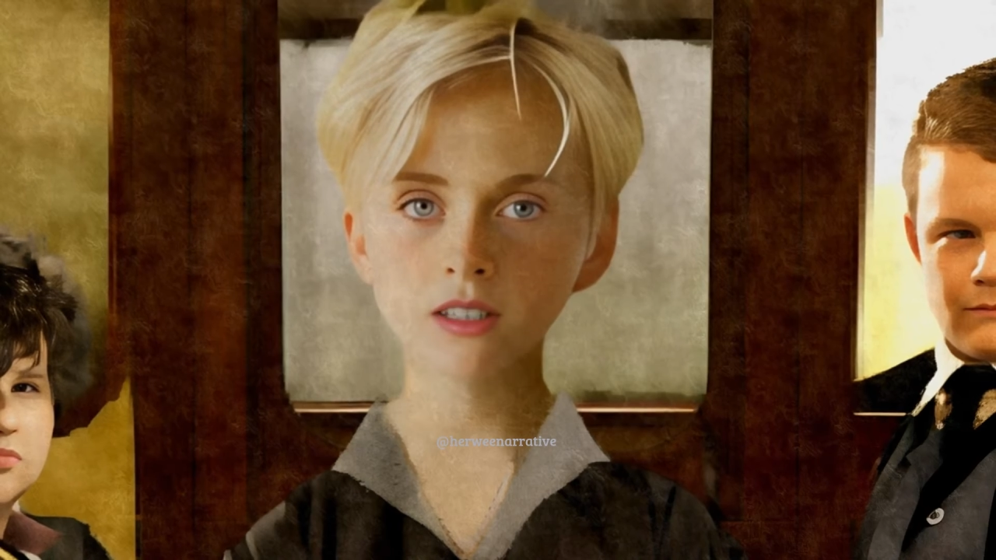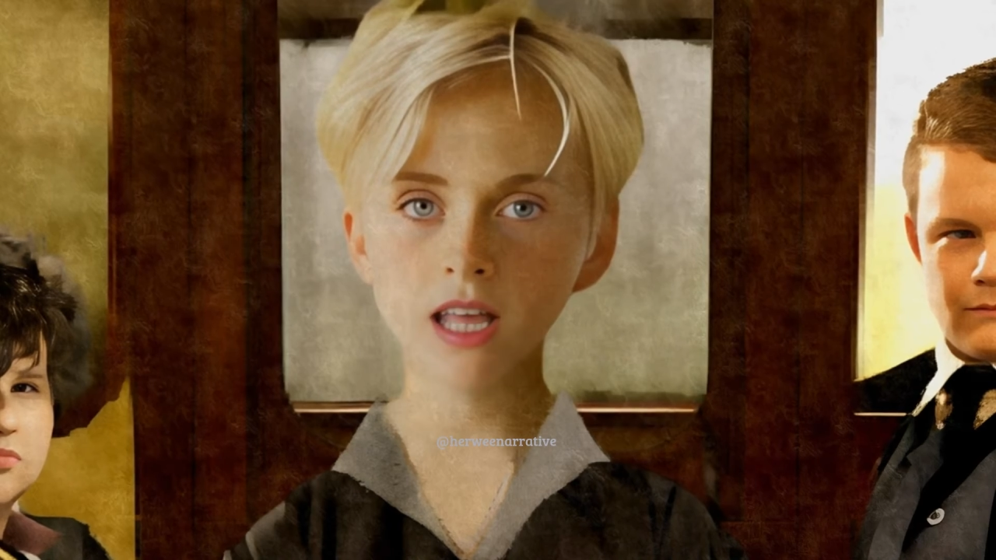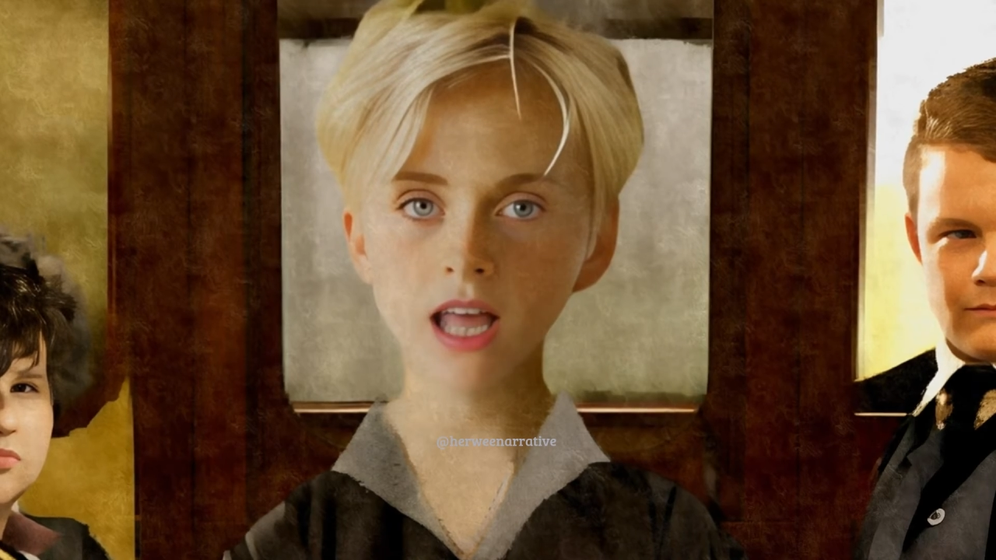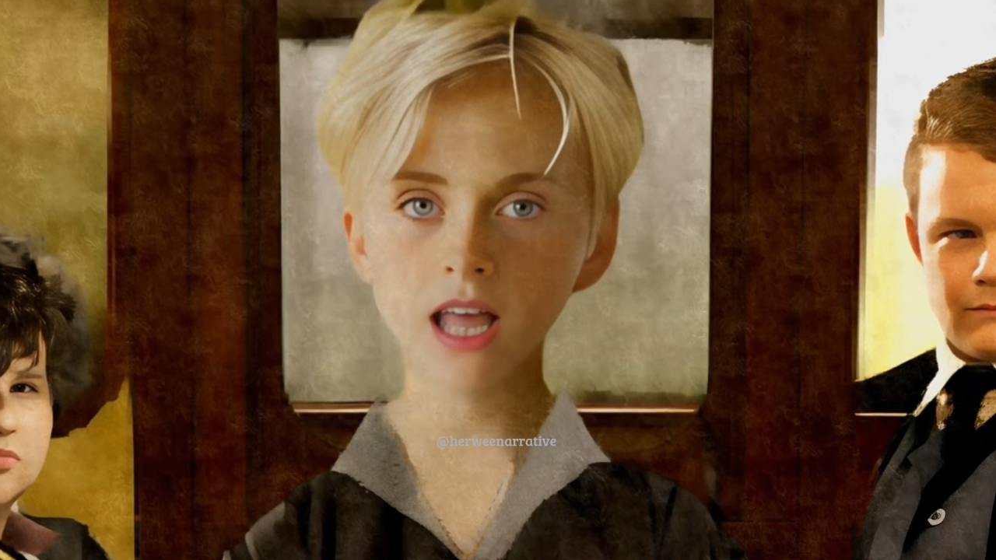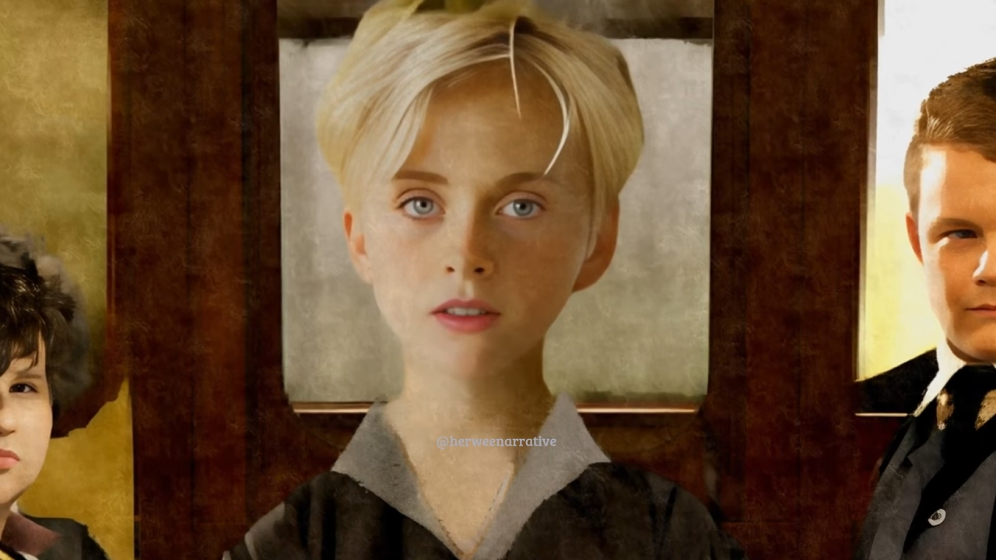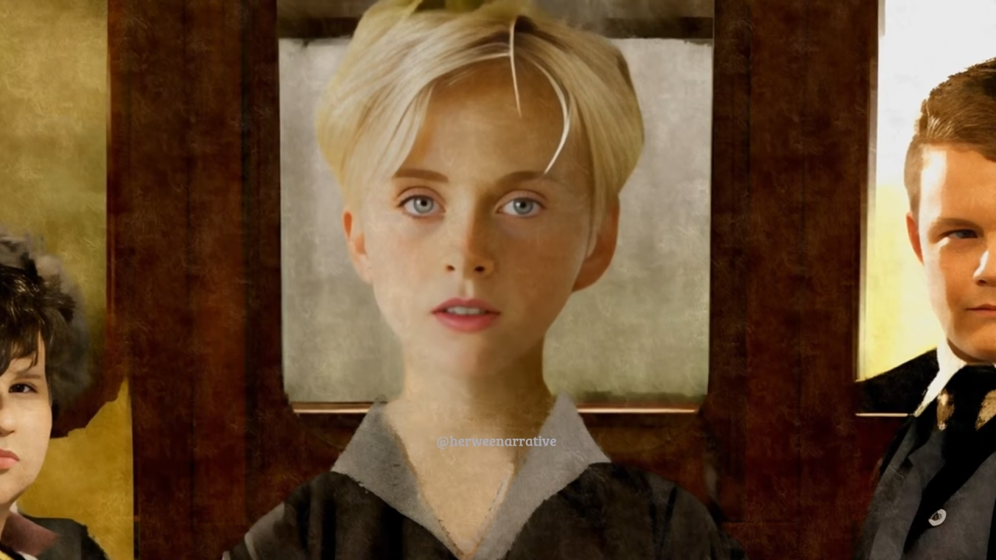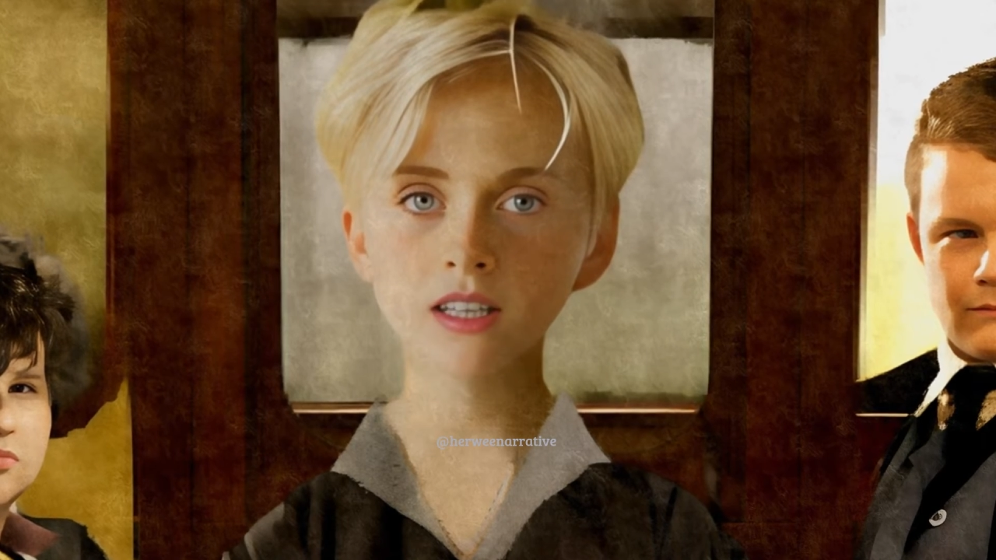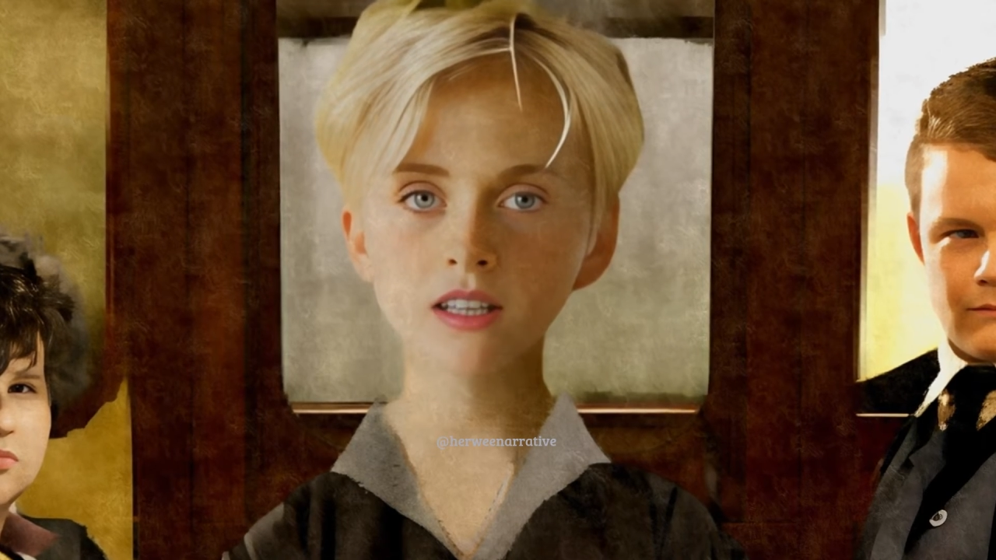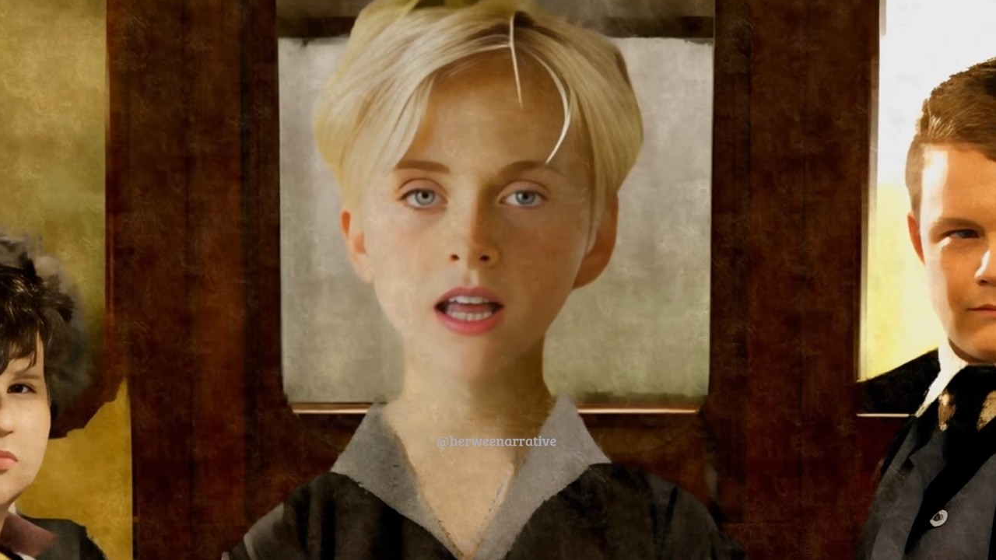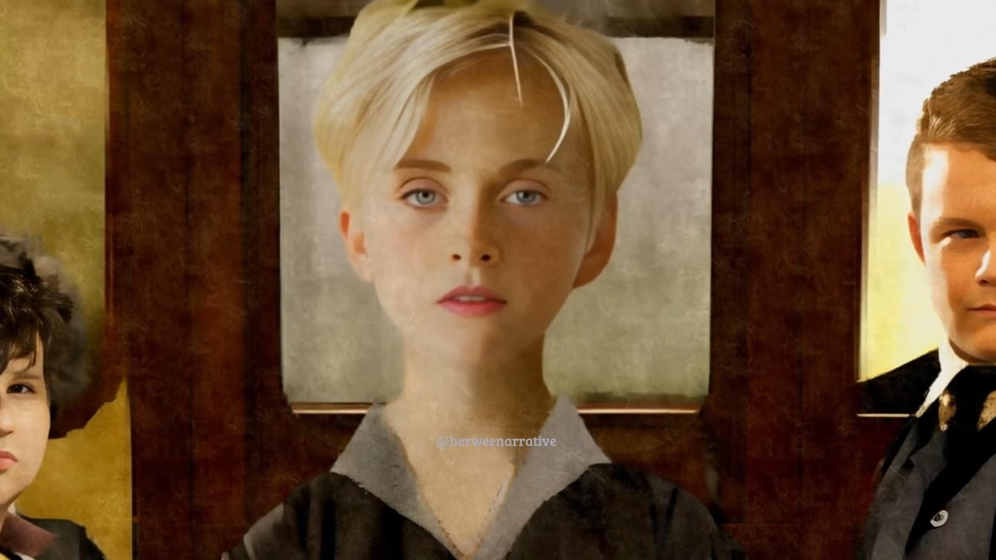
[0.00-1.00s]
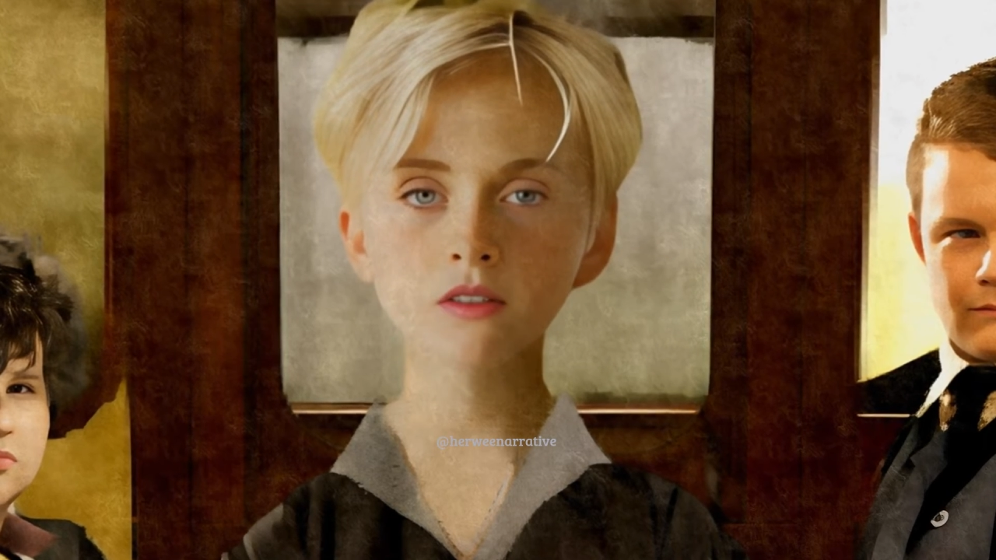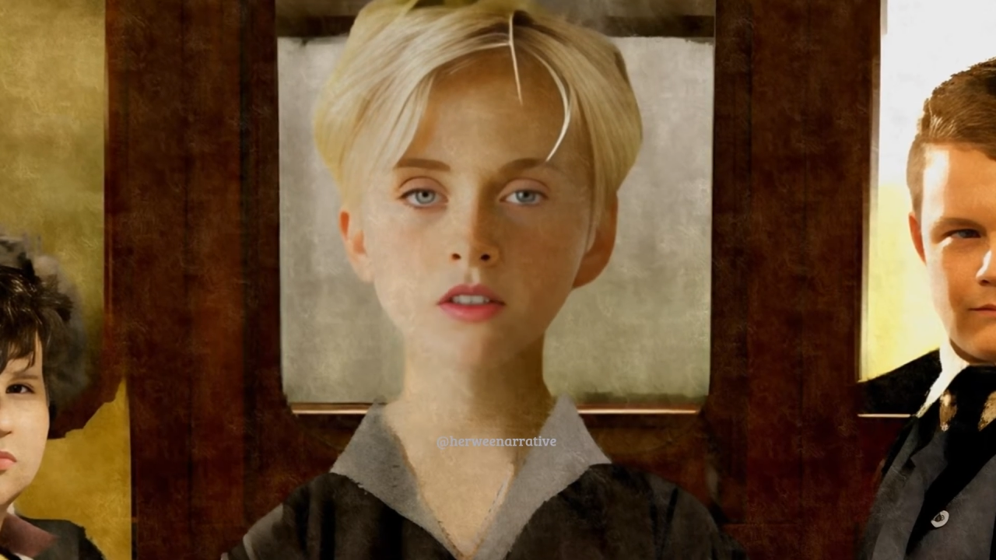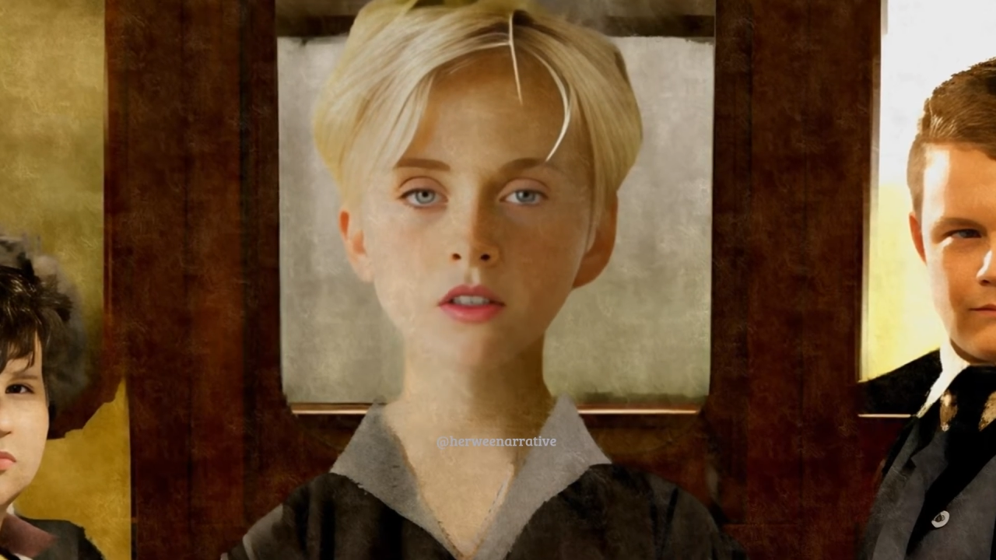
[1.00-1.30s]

I'd be careful if